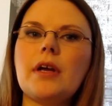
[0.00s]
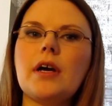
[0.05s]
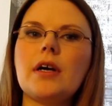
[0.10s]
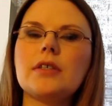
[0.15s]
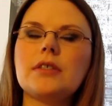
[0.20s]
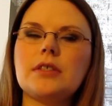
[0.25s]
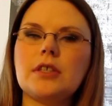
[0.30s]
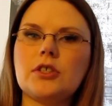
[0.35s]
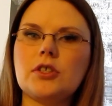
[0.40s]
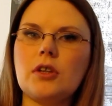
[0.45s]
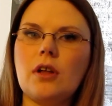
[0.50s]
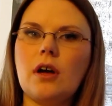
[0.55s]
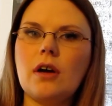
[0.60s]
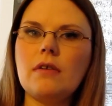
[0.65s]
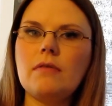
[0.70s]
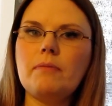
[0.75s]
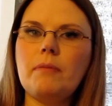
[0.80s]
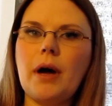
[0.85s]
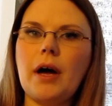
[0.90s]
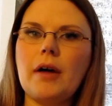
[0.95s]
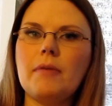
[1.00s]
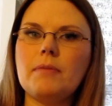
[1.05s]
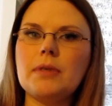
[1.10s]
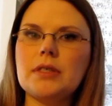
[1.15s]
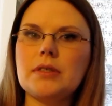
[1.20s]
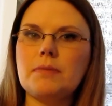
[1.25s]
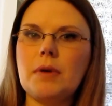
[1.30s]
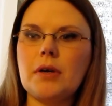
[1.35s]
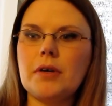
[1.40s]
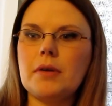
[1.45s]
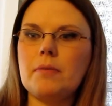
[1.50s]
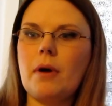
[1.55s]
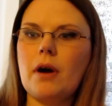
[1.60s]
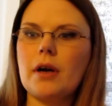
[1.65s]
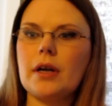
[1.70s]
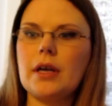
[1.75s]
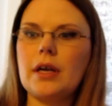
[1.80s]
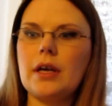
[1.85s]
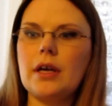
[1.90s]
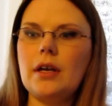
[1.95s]
Stitch Along by Miss Milky Bar
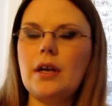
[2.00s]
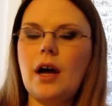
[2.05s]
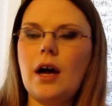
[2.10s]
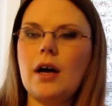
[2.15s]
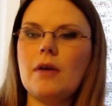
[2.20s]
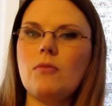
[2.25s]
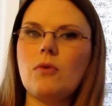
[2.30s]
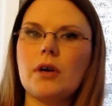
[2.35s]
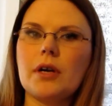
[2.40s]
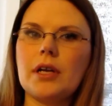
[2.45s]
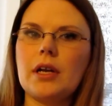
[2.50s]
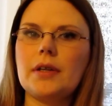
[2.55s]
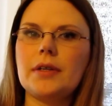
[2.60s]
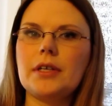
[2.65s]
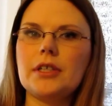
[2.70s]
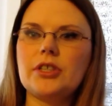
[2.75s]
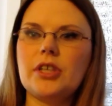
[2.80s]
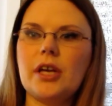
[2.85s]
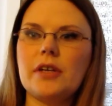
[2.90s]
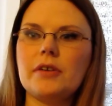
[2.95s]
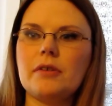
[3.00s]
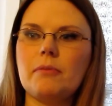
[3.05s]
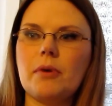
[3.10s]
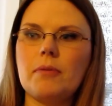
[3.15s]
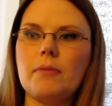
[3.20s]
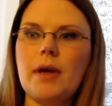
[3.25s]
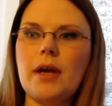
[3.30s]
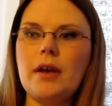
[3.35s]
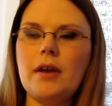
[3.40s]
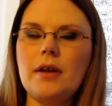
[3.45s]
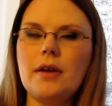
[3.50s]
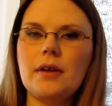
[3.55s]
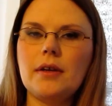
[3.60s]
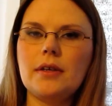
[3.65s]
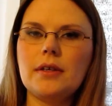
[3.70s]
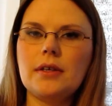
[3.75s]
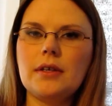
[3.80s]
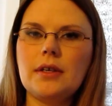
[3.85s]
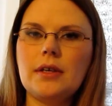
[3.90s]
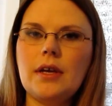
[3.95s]
Kid. I'm working on the Enchanted Mermaid.
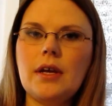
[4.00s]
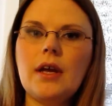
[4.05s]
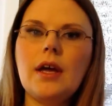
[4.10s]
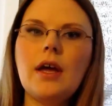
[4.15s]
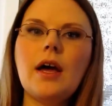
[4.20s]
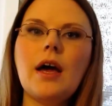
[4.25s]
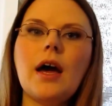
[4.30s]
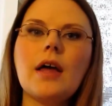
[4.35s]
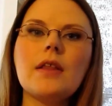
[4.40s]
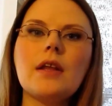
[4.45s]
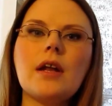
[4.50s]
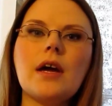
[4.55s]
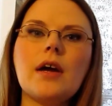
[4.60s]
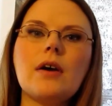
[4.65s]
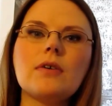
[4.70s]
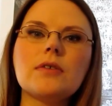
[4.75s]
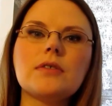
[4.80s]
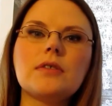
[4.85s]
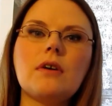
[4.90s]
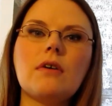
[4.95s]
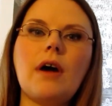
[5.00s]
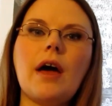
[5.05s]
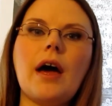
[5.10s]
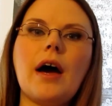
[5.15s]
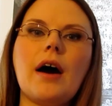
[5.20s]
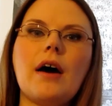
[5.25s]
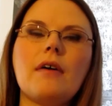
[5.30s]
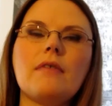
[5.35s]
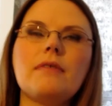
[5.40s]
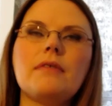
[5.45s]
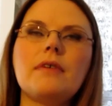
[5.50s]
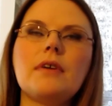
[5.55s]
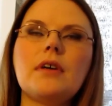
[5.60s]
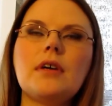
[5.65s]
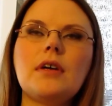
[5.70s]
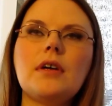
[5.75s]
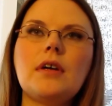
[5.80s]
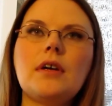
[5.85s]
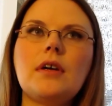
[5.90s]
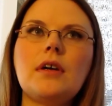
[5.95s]
And then I also have
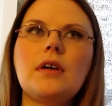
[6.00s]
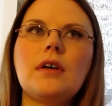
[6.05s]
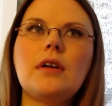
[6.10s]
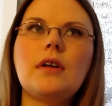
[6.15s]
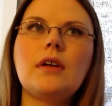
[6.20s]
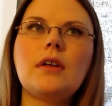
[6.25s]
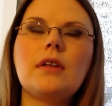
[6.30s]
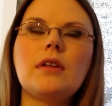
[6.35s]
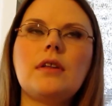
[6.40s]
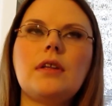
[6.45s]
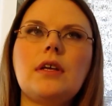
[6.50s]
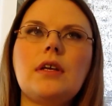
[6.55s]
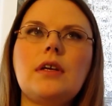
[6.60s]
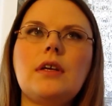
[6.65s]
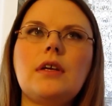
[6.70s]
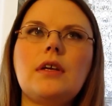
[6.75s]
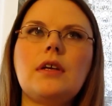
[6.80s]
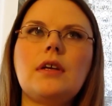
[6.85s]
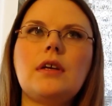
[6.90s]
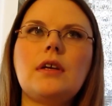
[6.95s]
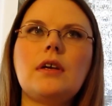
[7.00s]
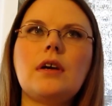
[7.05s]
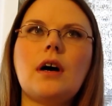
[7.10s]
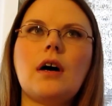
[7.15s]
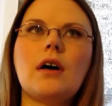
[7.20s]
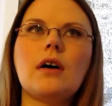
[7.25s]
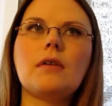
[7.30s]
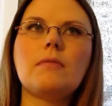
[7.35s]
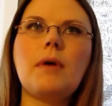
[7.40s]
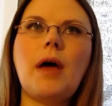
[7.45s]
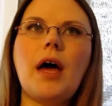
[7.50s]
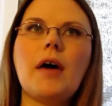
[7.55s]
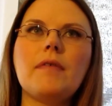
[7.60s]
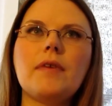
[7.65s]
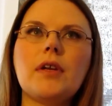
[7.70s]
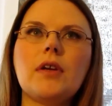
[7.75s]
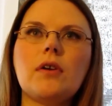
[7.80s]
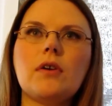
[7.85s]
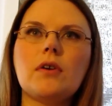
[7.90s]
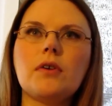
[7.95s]
the Heaven
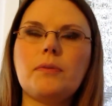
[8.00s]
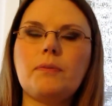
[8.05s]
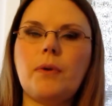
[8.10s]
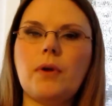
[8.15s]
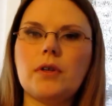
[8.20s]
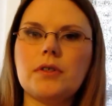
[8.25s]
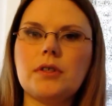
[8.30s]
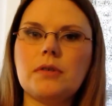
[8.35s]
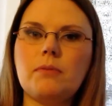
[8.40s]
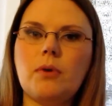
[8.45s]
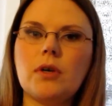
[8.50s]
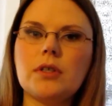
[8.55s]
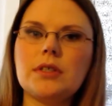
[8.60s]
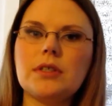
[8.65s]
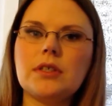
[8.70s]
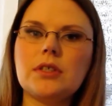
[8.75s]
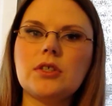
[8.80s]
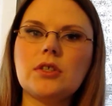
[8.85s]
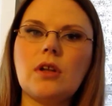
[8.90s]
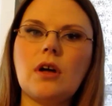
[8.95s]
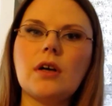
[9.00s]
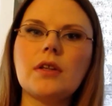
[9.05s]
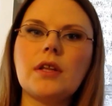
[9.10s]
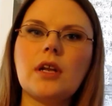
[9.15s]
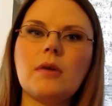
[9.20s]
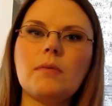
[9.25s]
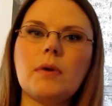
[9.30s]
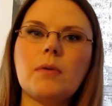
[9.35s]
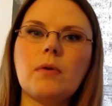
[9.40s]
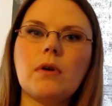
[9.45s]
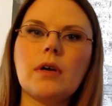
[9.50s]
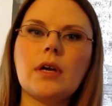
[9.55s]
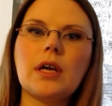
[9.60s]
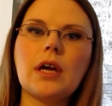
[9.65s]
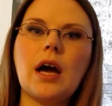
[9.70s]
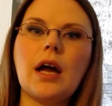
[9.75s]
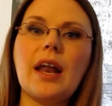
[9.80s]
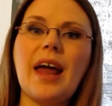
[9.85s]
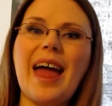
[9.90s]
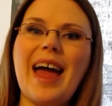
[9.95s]
and Earth Bulletin Board Stitch Along that I'll be working
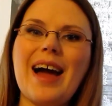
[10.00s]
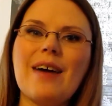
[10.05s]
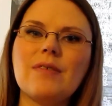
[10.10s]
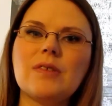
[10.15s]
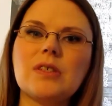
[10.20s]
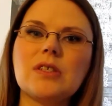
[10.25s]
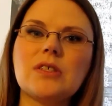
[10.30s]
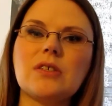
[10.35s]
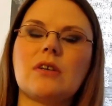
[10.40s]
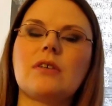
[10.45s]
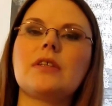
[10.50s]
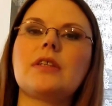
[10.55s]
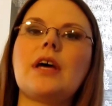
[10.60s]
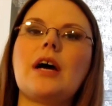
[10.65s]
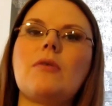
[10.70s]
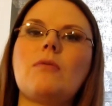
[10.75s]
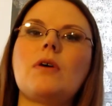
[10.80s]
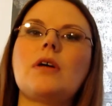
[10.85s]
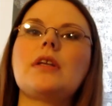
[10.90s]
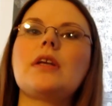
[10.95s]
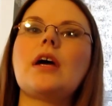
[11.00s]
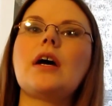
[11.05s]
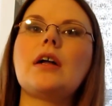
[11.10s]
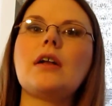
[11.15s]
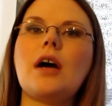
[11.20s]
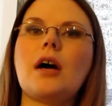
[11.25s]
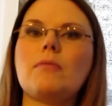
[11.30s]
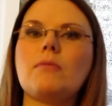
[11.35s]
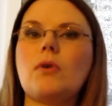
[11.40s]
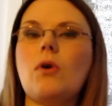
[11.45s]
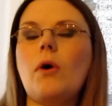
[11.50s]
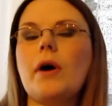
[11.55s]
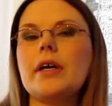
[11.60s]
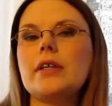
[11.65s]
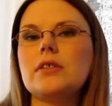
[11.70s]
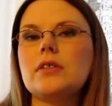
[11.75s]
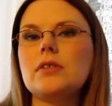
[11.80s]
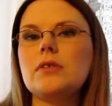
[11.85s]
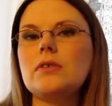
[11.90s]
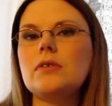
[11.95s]
on. I haven't started that one yet. I'm going
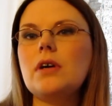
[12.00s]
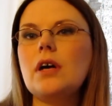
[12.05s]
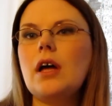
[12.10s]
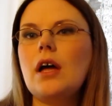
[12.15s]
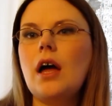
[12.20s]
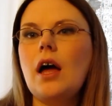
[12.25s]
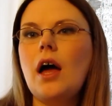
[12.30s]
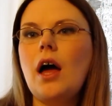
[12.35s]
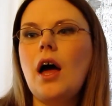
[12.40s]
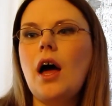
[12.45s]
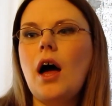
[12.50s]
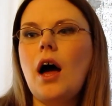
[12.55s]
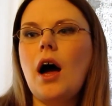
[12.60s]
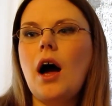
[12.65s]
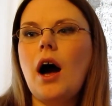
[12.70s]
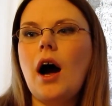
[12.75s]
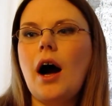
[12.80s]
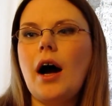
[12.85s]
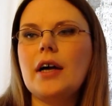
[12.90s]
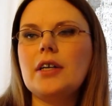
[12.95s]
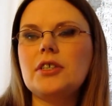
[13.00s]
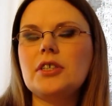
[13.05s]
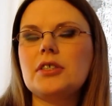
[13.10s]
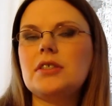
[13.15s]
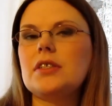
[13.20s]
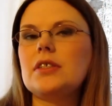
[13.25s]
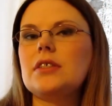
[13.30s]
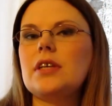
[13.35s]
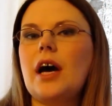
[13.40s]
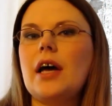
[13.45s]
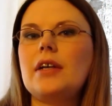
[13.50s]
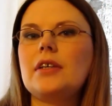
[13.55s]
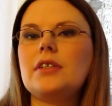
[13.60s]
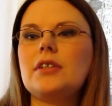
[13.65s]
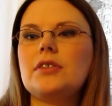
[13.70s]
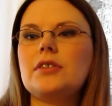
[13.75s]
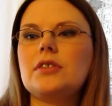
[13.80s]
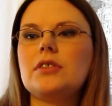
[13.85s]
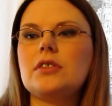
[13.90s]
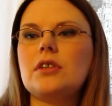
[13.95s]
to. I just decided
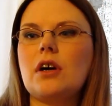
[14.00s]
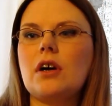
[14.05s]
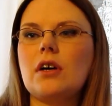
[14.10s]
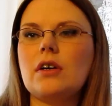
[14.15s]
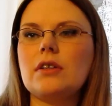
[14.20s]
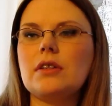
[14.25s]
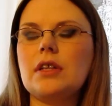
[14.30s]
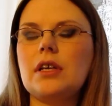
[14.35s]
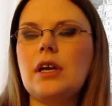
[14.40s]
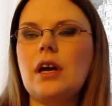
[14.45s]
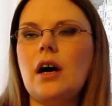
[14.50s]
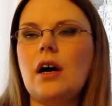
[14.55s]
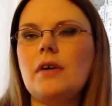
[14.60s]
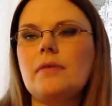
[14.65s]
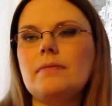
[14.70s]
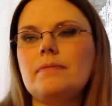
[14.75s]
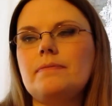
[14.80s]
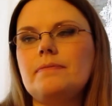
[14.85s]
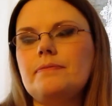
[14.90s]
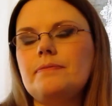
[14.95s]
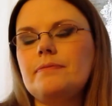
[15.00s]
to start the